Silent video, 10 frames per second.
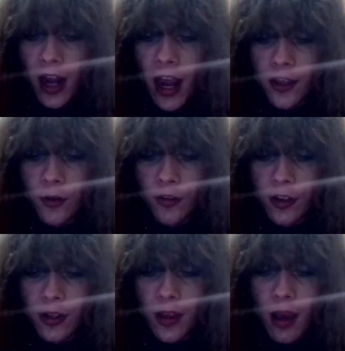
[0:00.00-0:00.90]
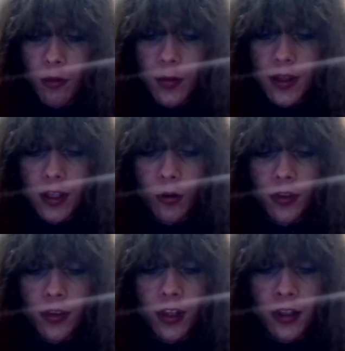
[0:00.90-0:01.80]
accuracy, that would be the only
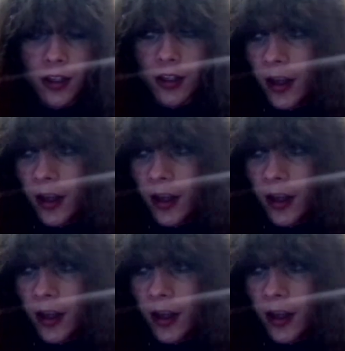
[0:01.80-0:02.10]
thing that could,